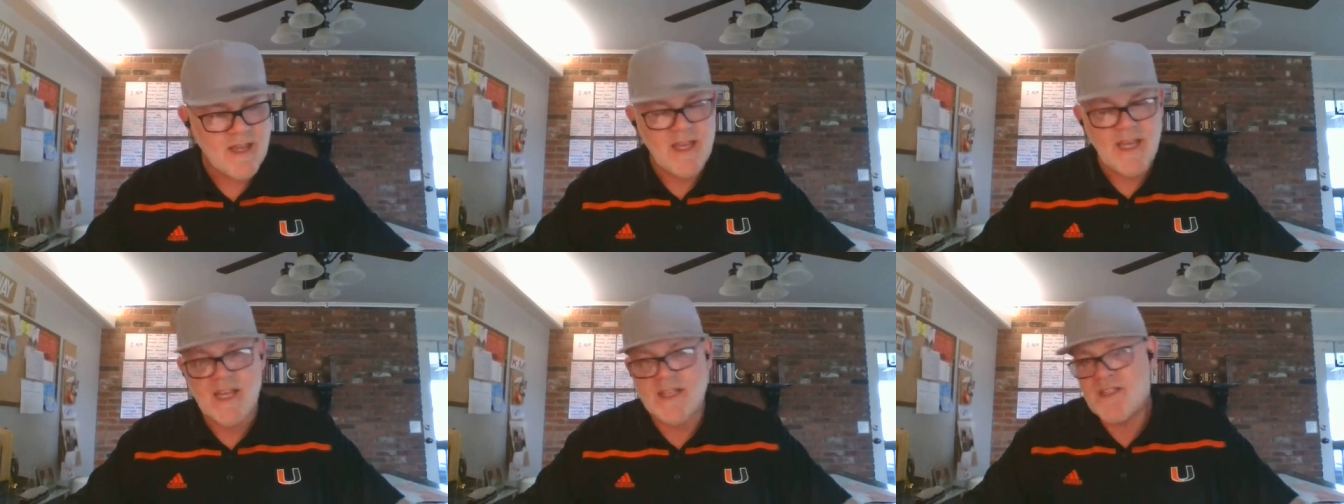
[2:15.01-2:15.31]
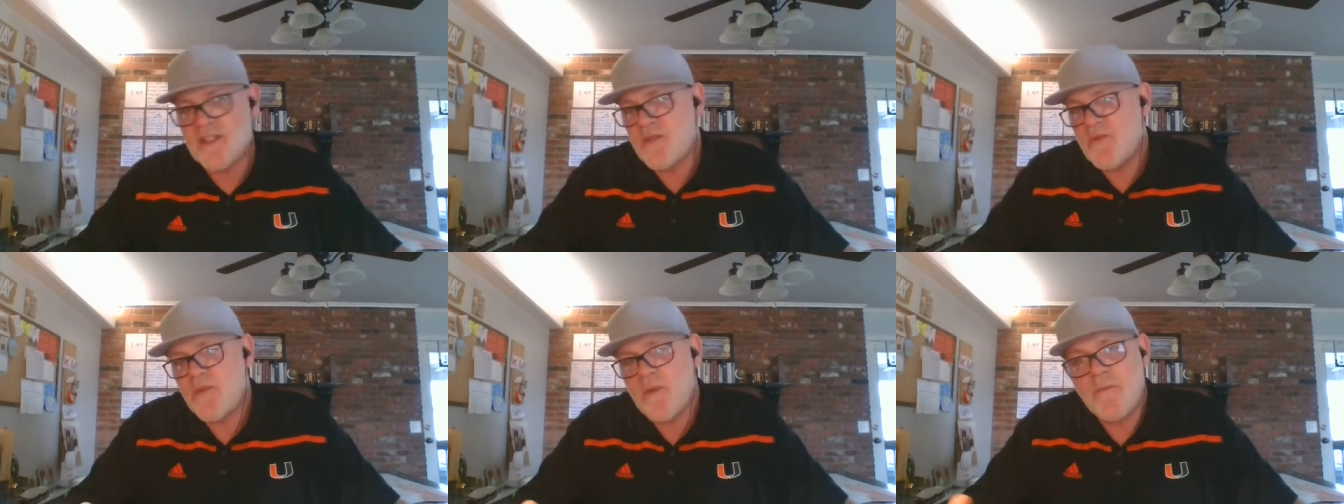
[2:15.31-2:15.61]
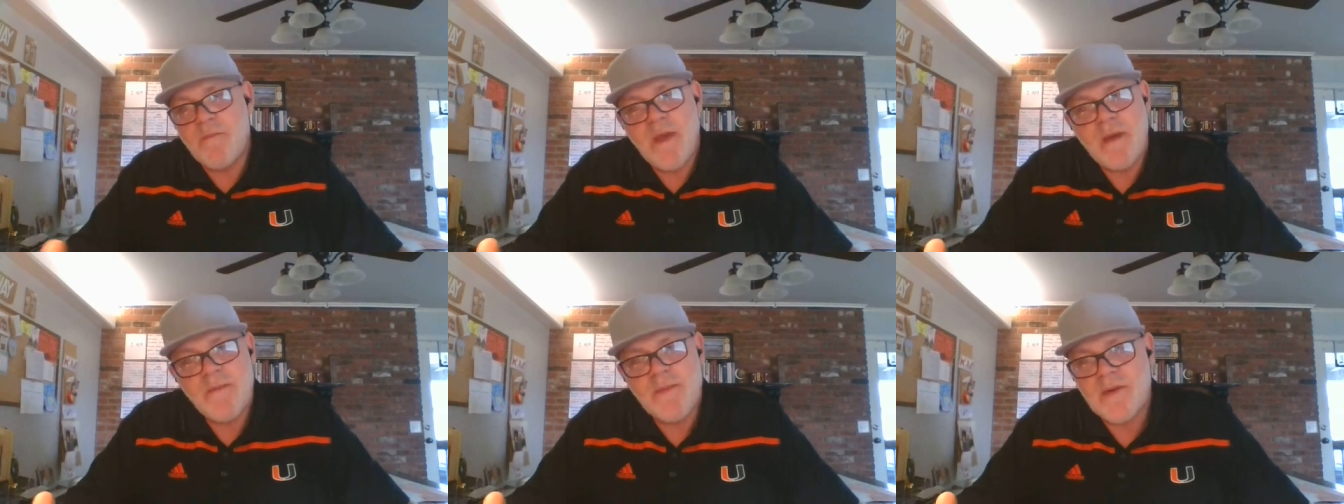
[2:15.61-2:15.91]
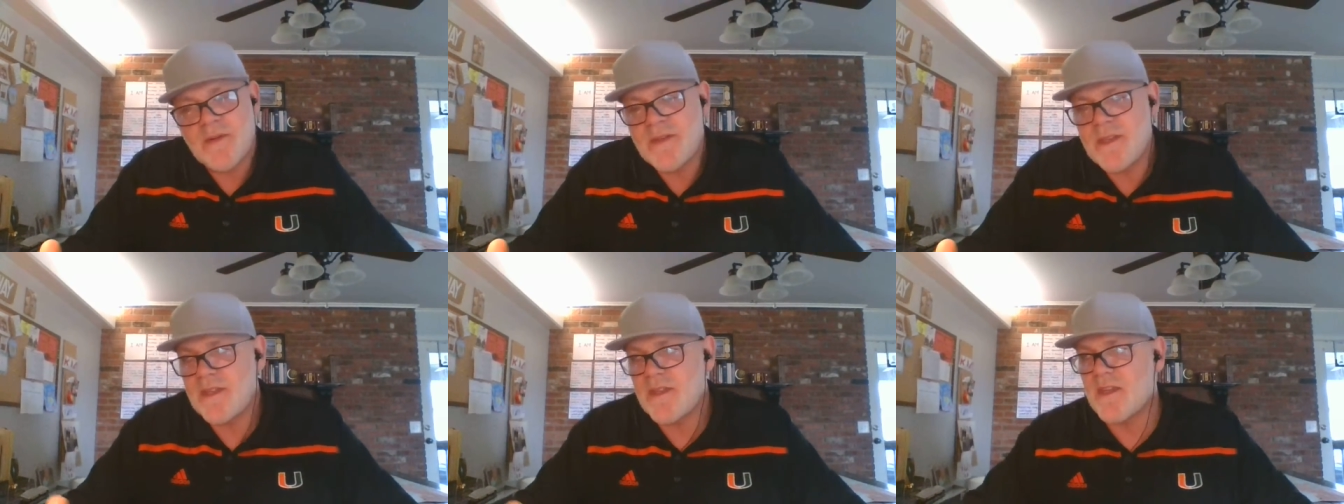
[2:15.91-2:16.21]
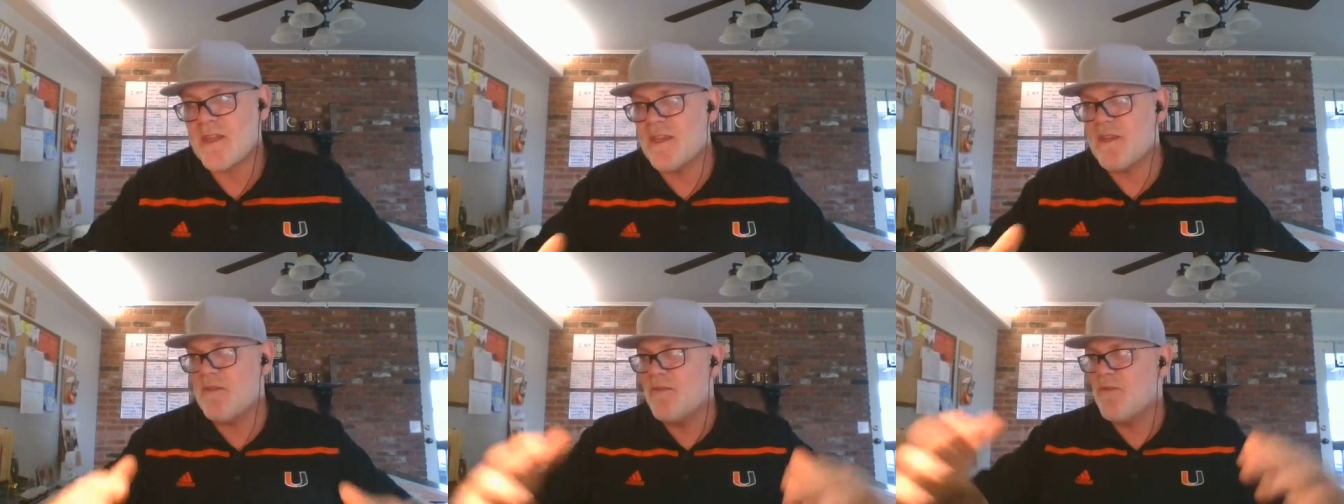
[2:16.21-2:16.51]
And just remember that
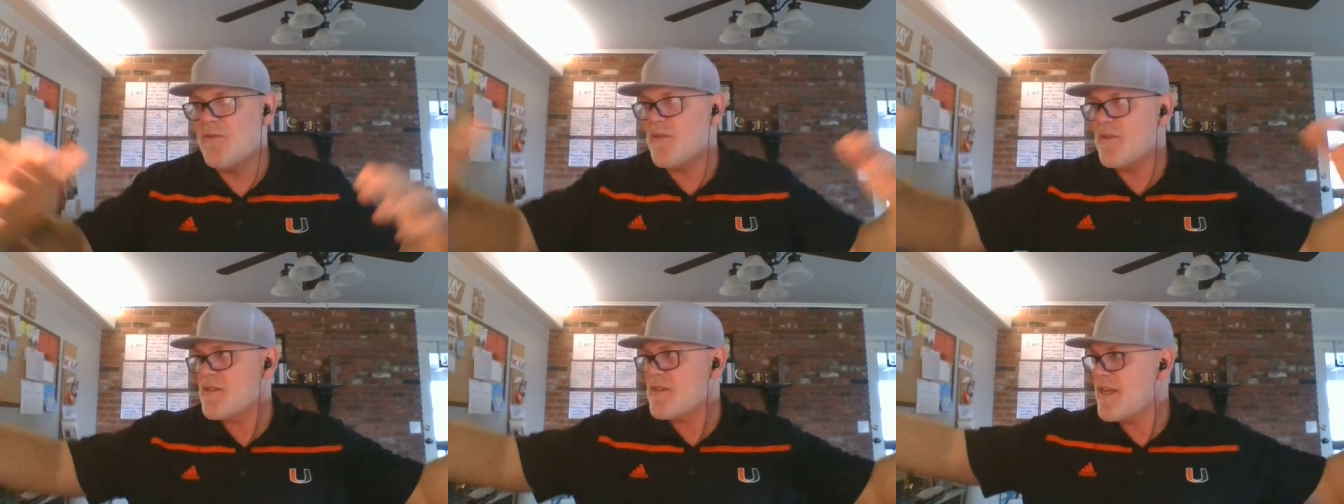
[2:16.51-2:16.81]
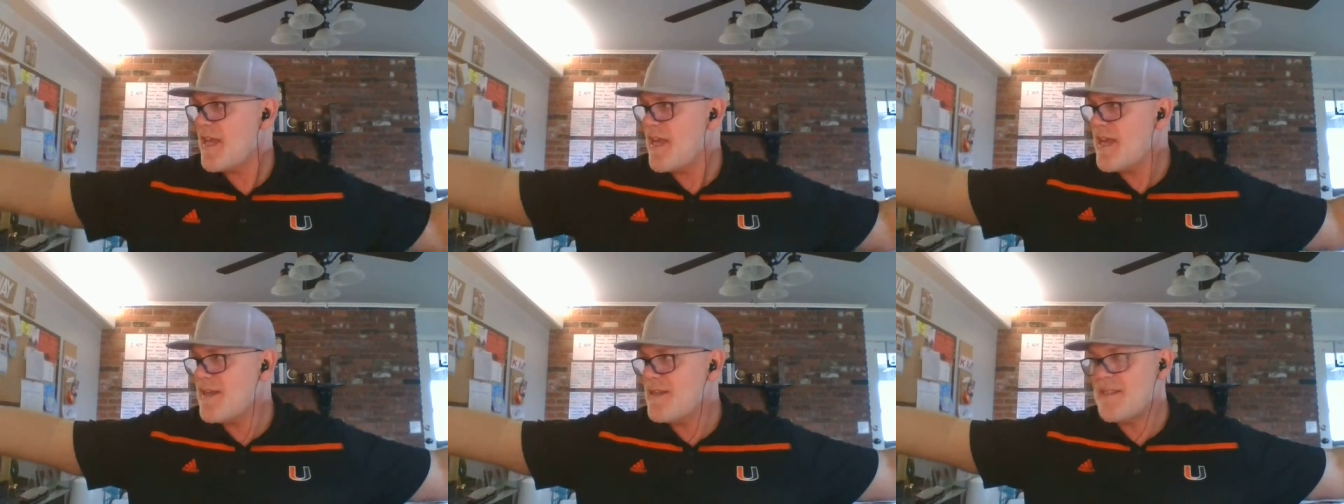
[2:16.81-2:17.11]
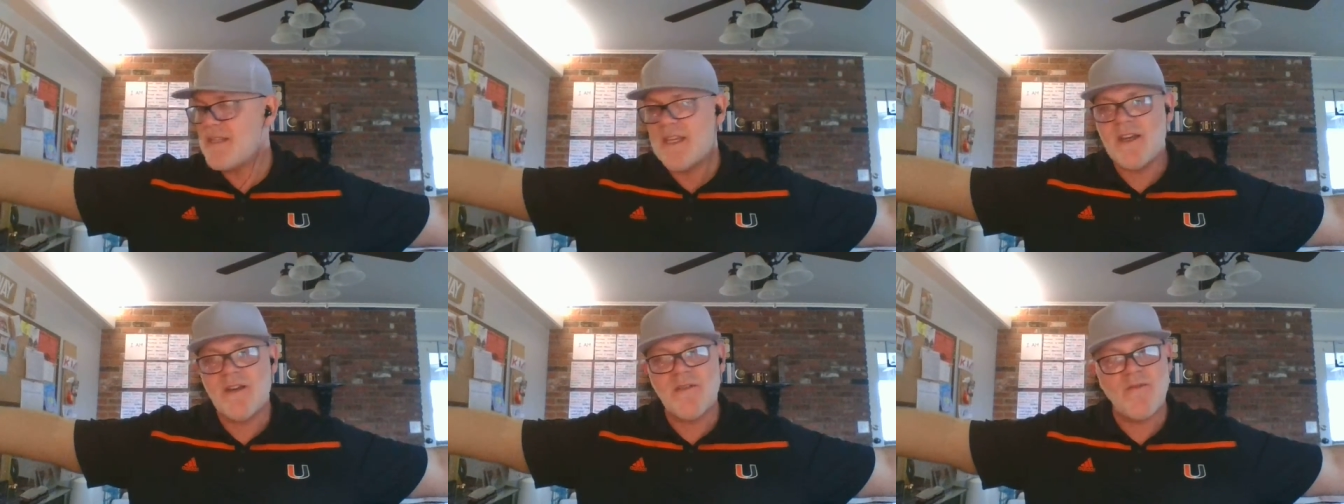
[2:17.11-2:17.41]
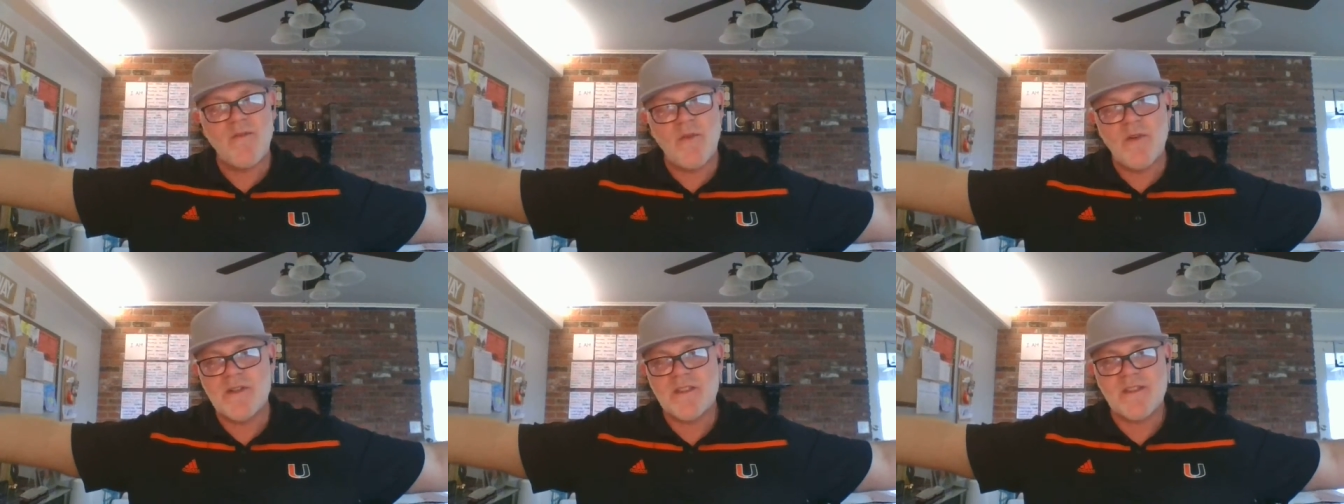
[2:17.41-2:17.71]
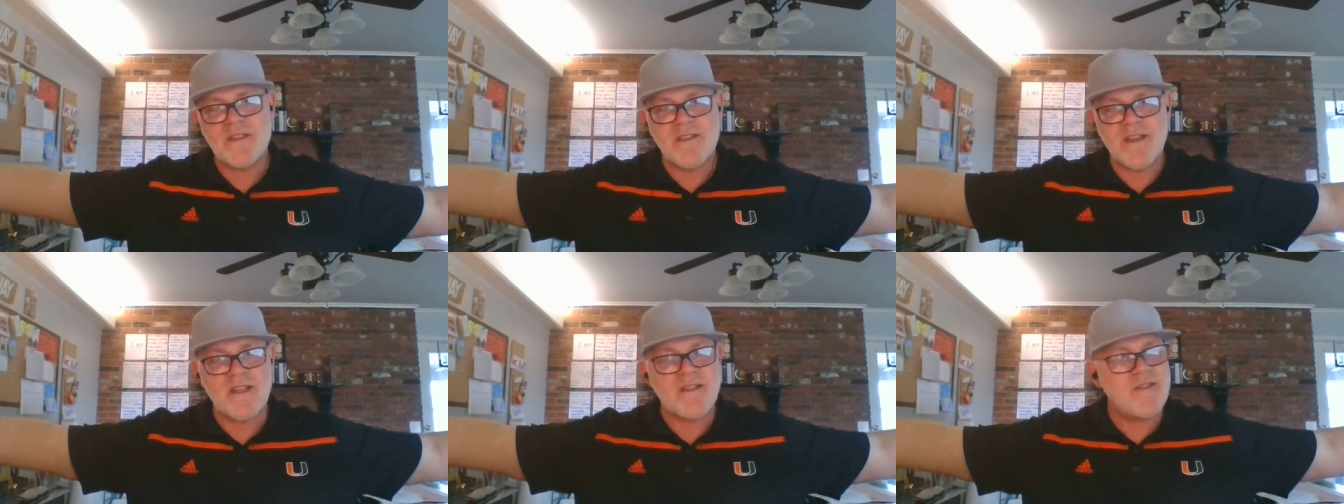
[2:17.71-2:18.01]
the universe, again, is here for us. It's like